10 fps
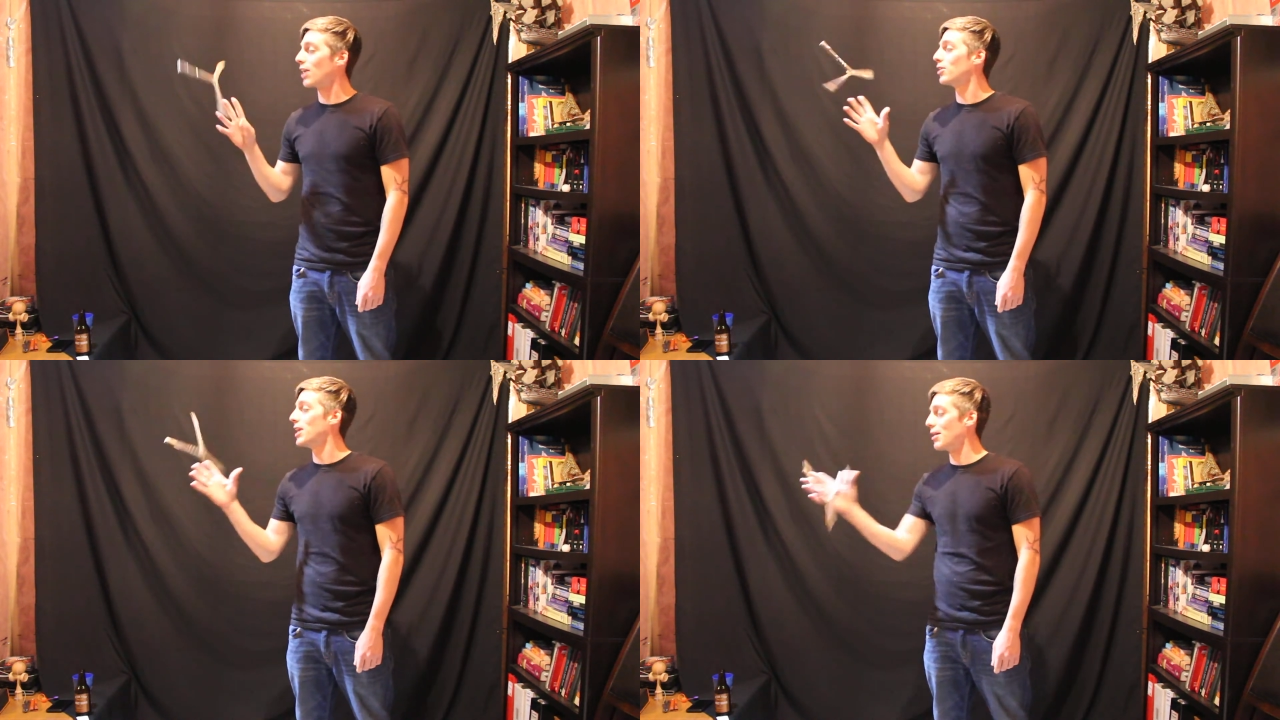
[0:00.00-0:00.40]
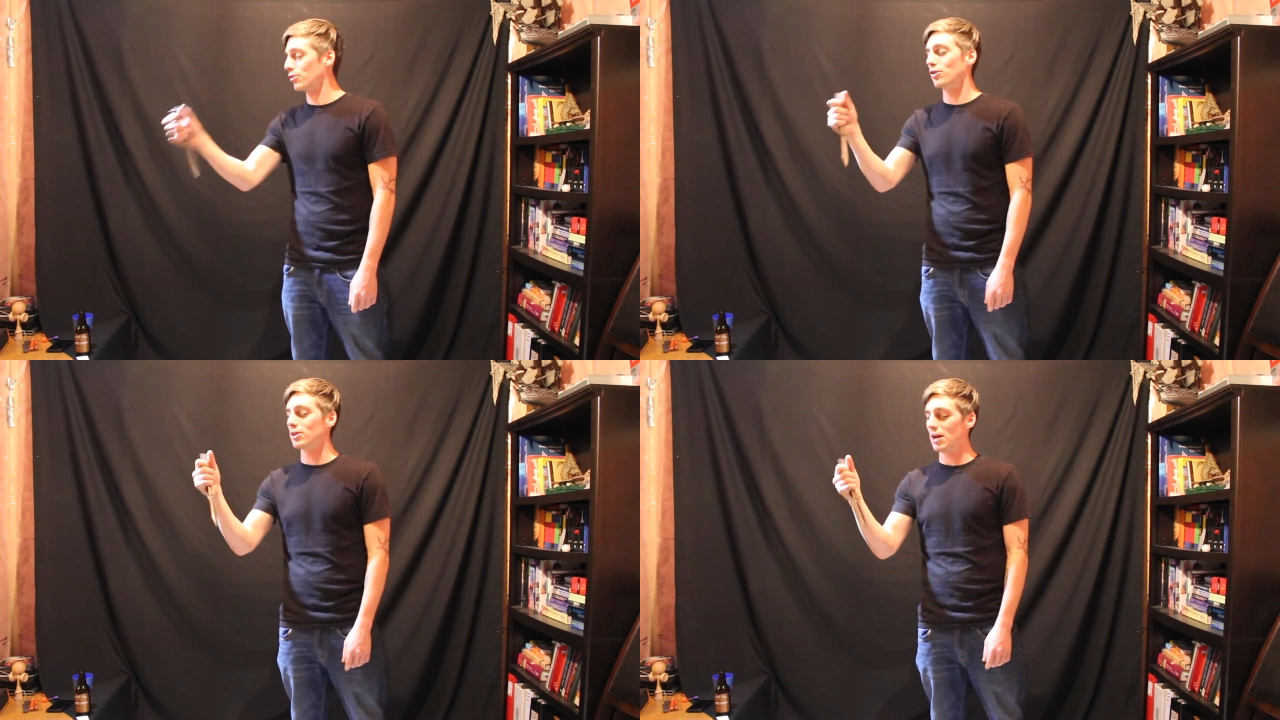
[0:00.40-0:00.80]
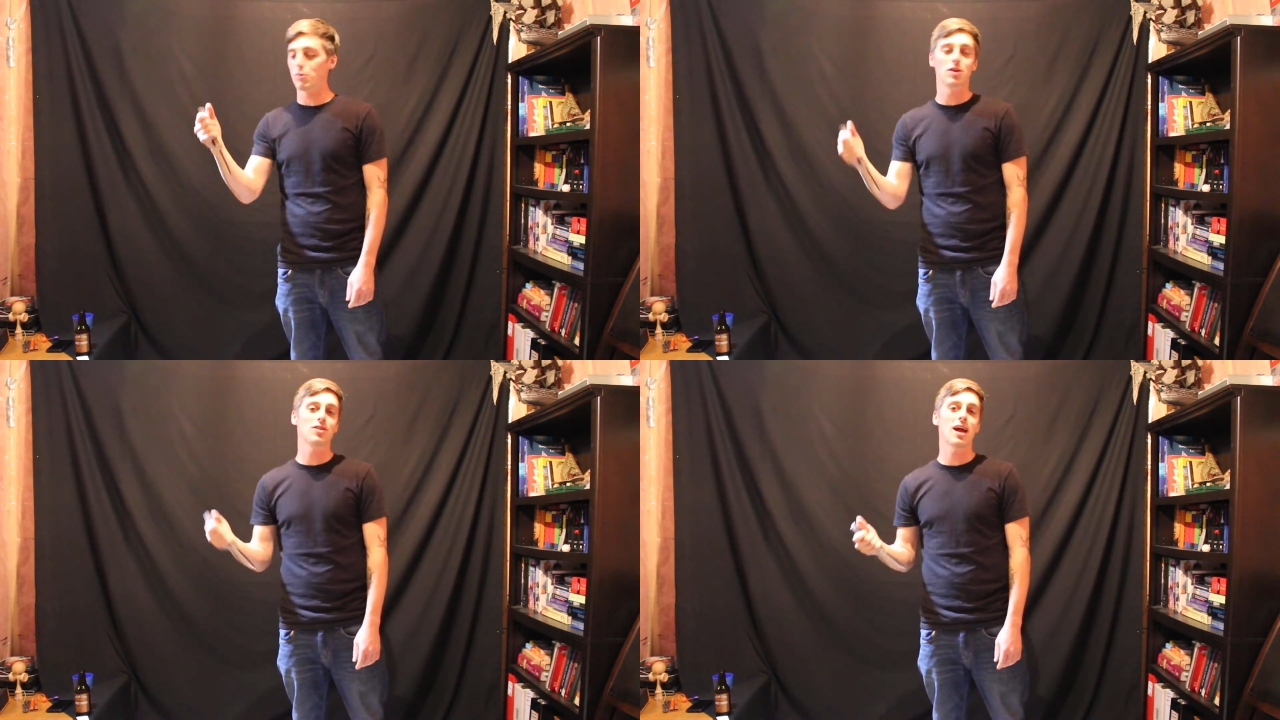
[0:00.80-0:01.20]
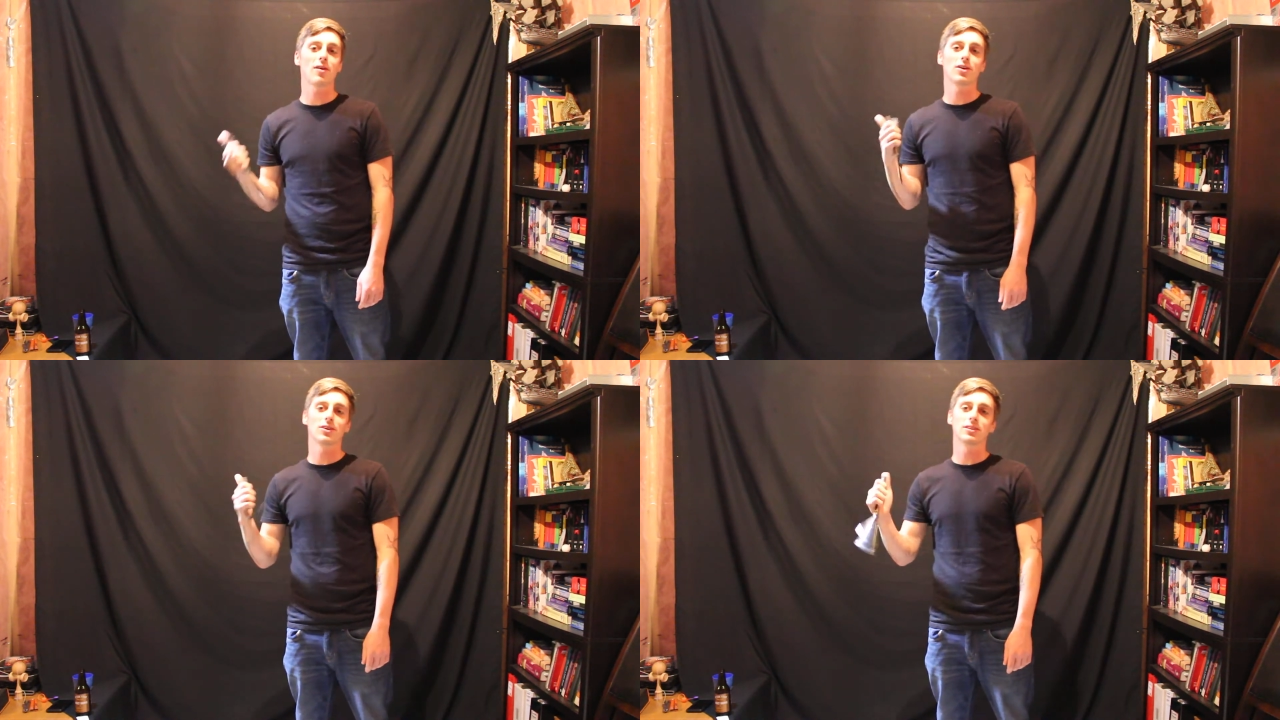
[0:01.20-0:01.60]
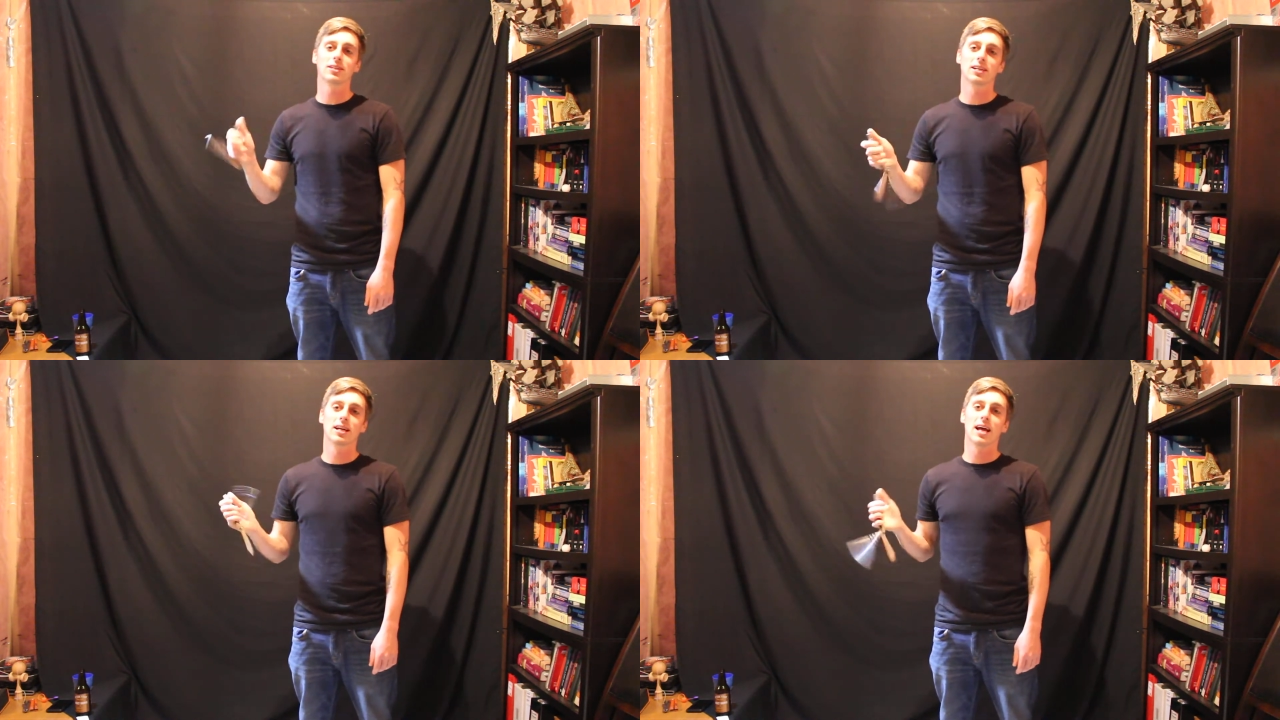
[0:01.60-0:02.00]
could never get rid of the aerial.
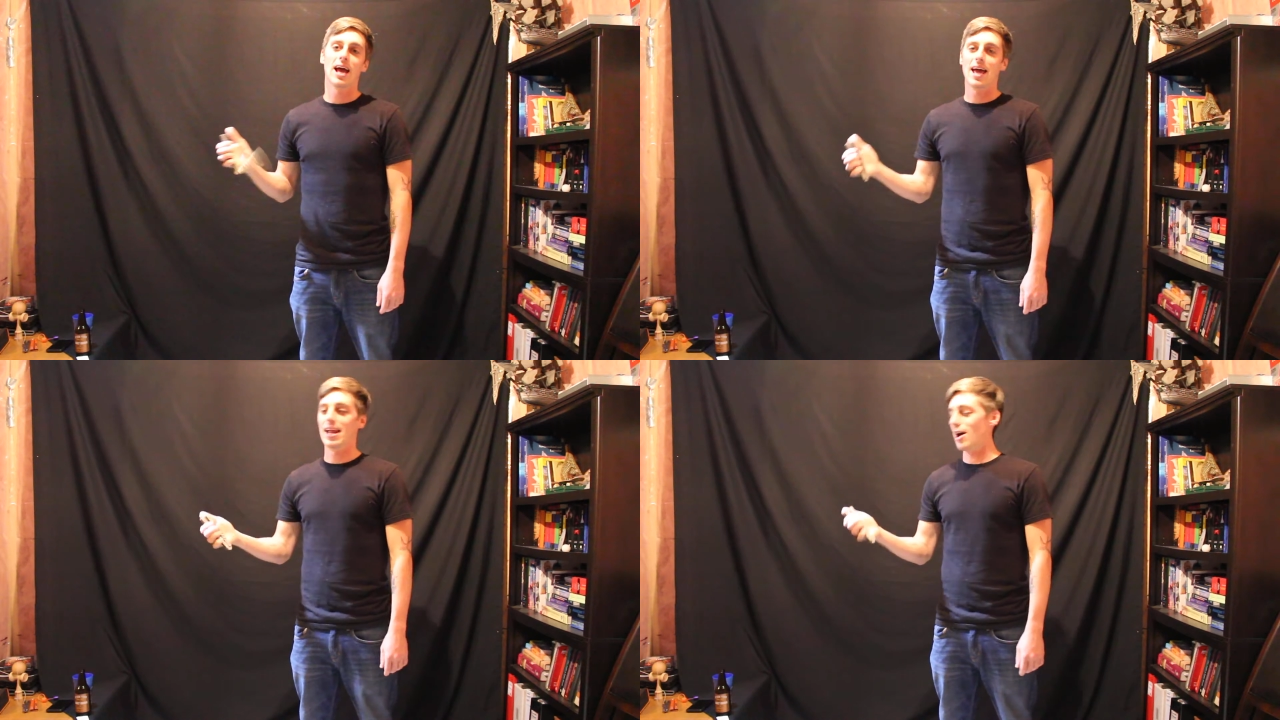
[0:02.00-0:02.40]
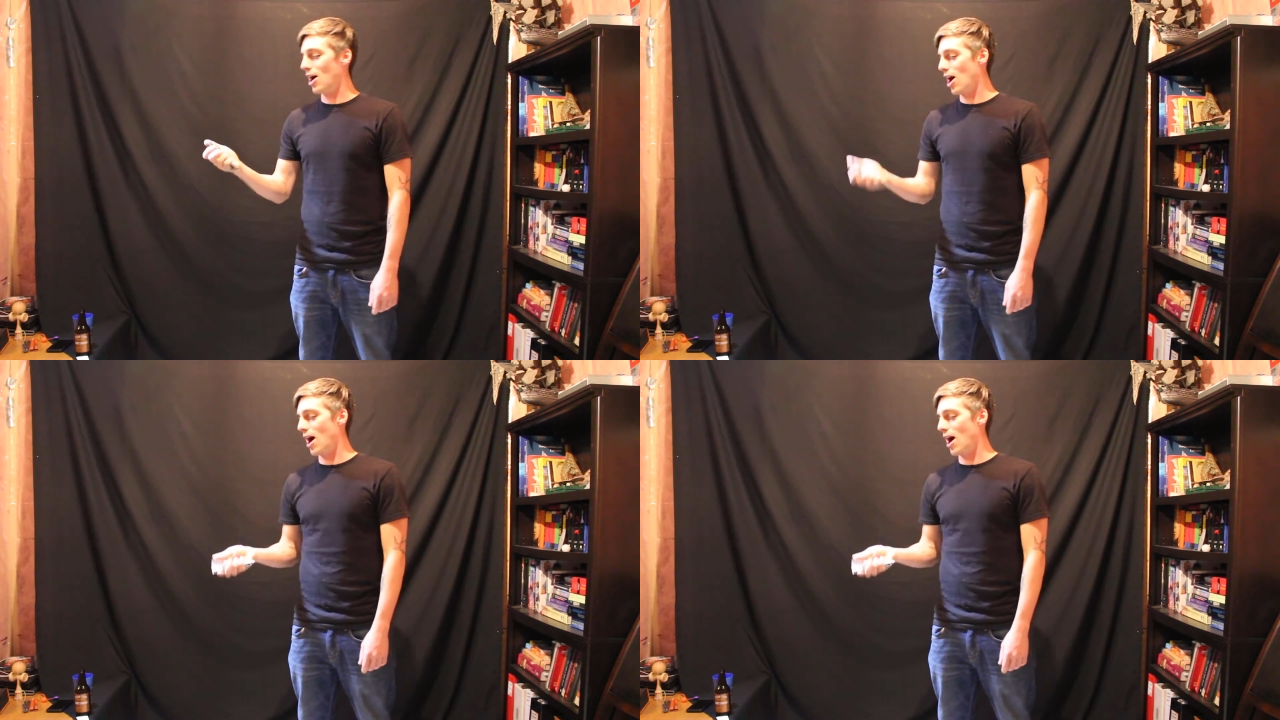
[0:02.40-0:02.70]
And